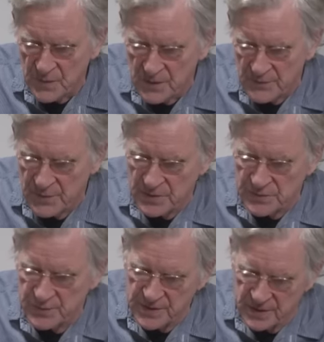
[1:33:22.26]
because
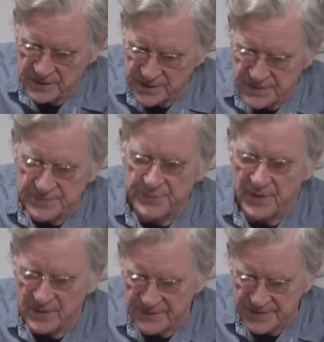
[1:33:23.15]
we are just part
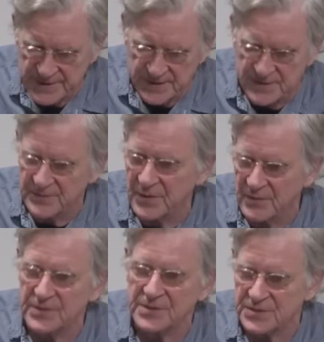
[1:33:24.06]
of a system where we're
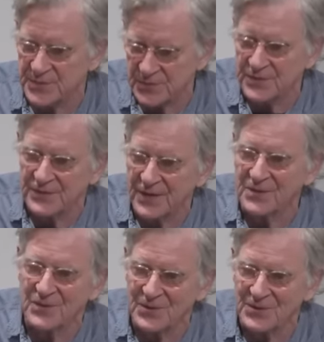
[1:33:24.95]
just supposed to follow
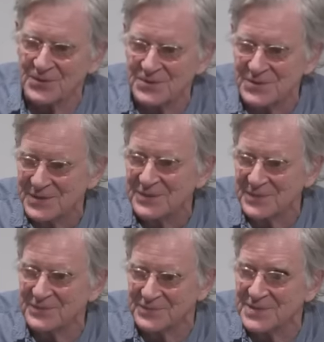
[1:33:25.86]
orders,
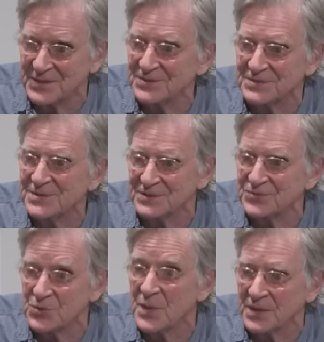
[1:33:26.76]
still too
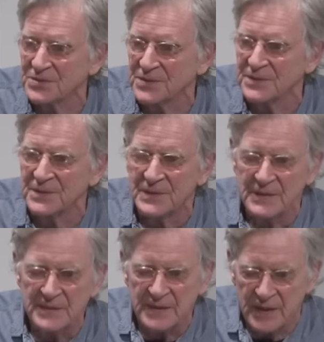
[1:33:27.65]
much, you know.
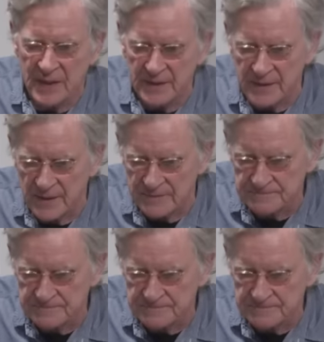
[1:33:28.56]
And